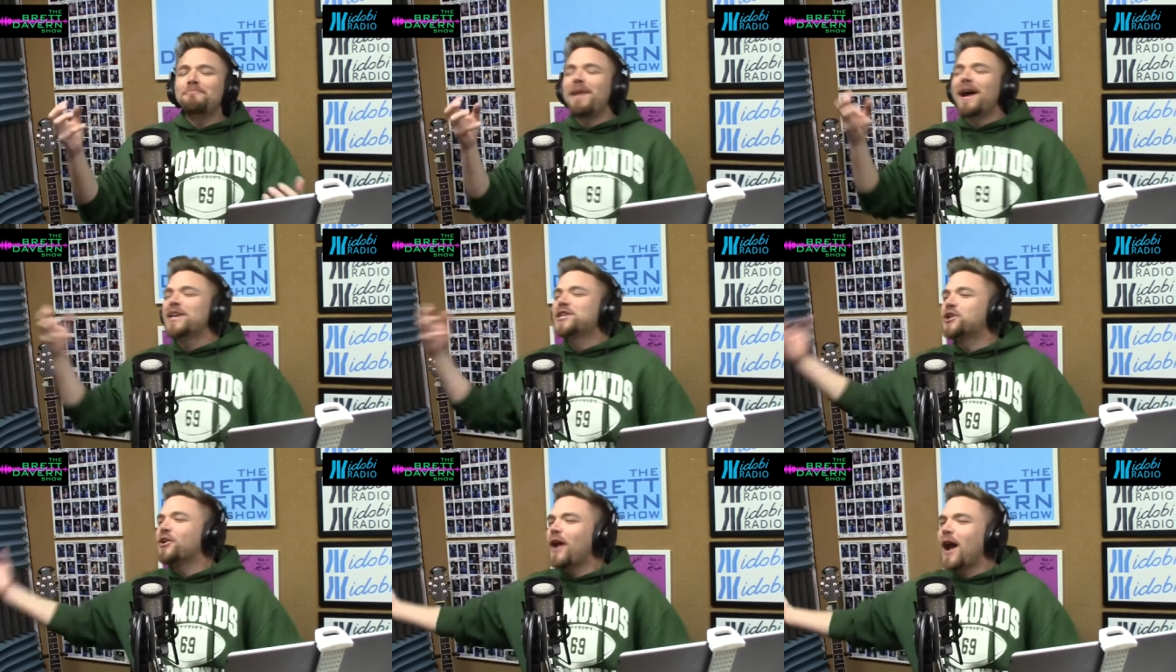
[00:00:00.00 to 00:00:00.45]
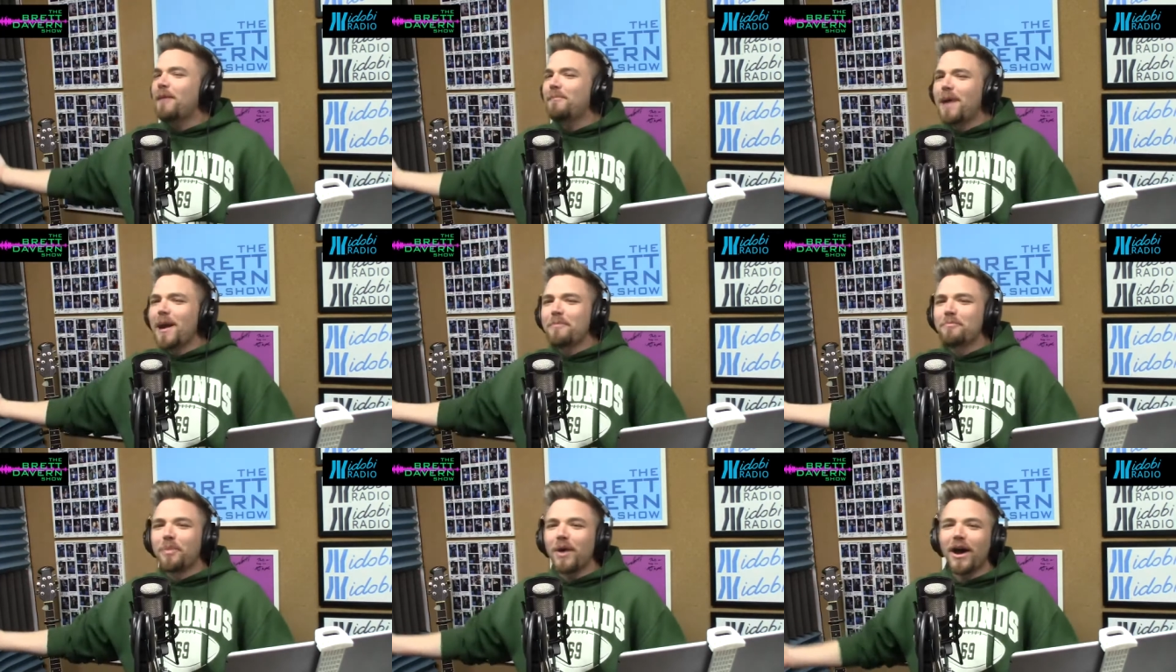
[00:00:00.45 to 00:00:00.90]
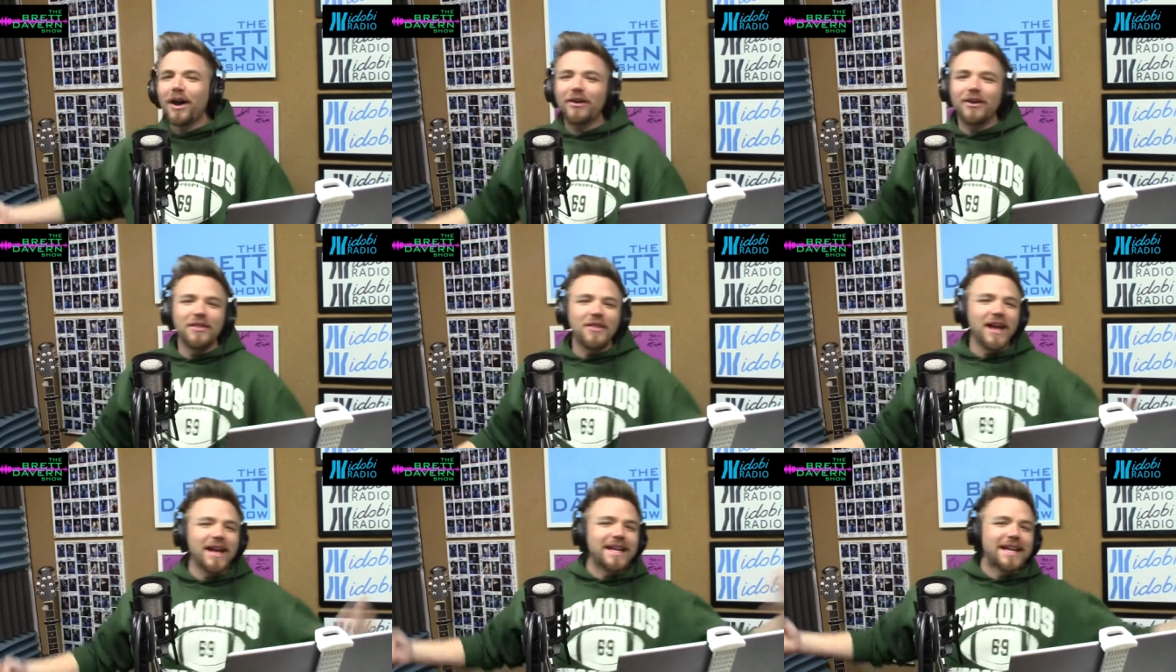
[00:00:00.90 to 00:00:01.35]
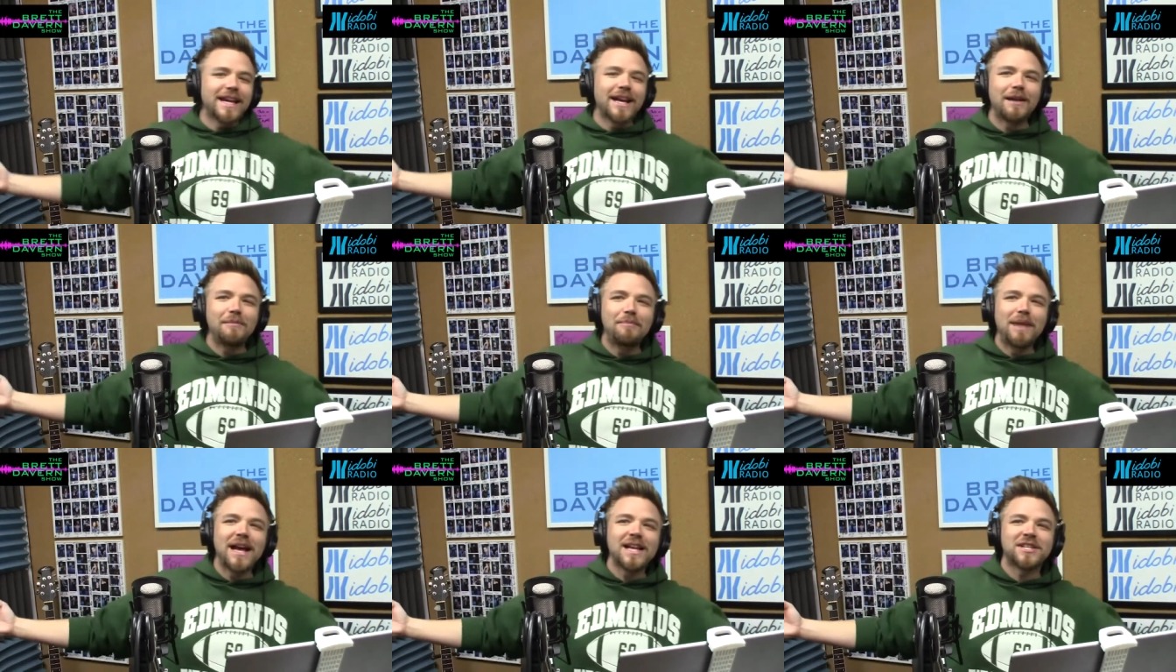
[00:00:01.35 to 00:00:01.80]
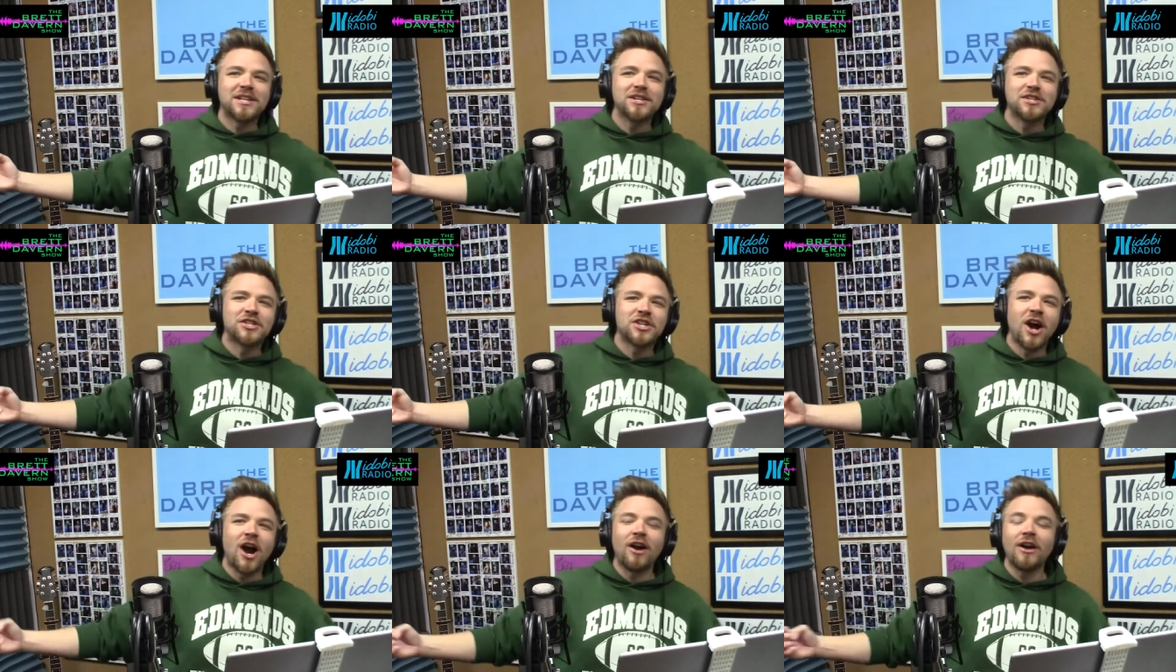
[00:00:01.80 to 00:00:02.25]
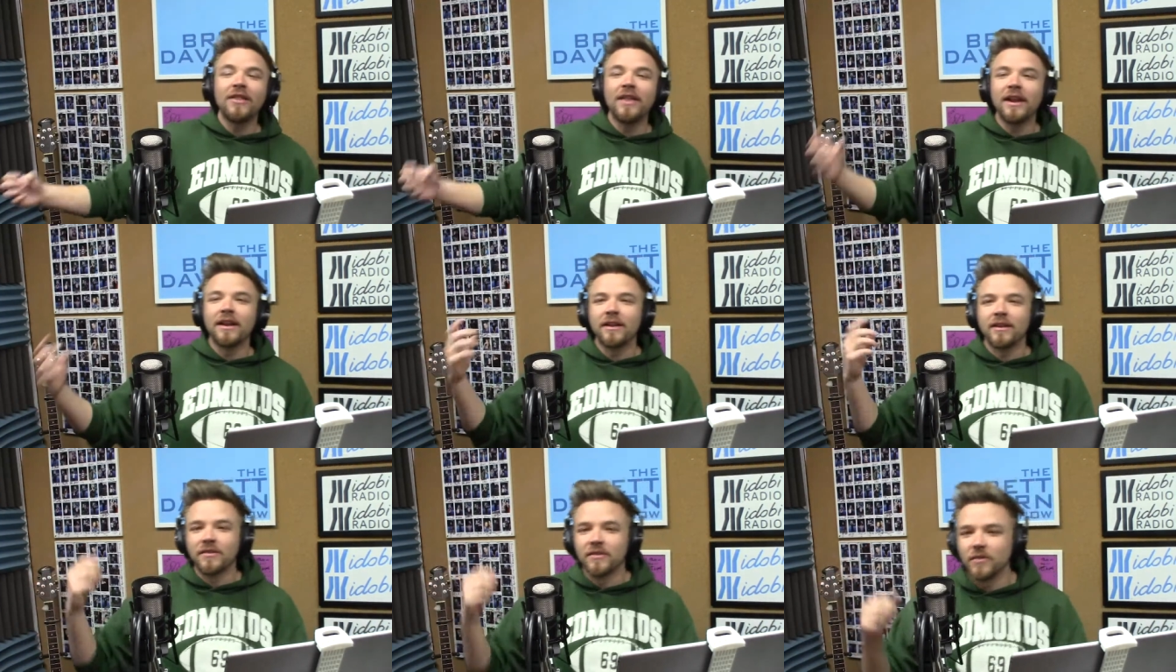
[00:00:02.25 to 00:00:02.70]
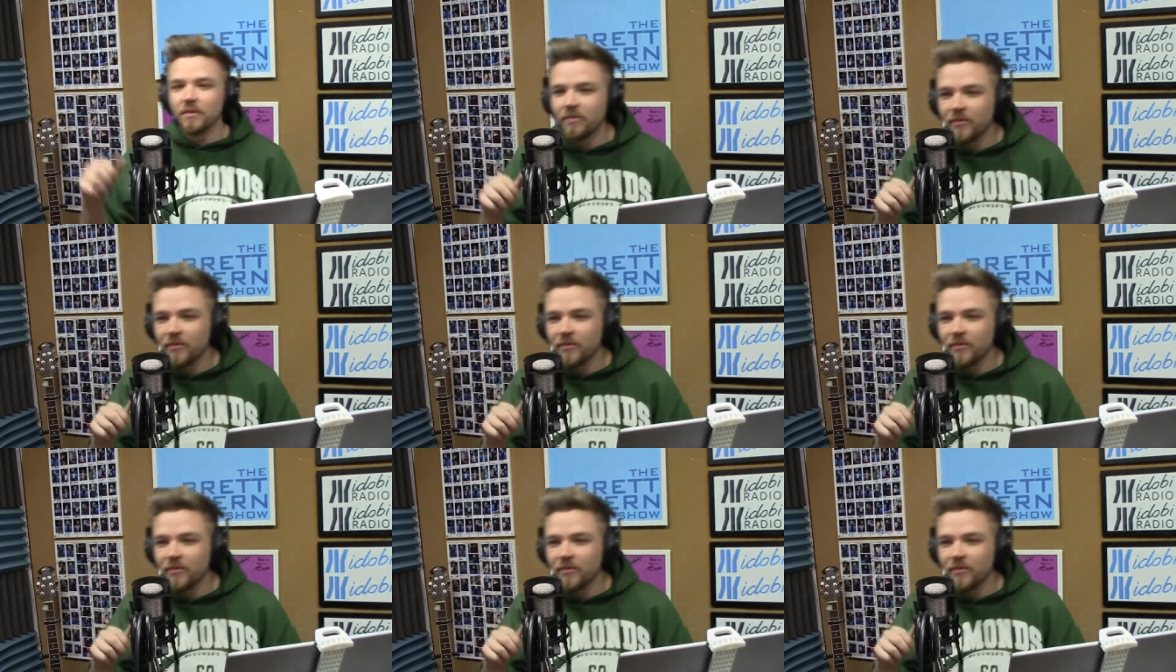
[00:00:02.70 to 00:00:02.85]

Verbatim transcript: the song right now. I'm my butter and then get a mason jar and then.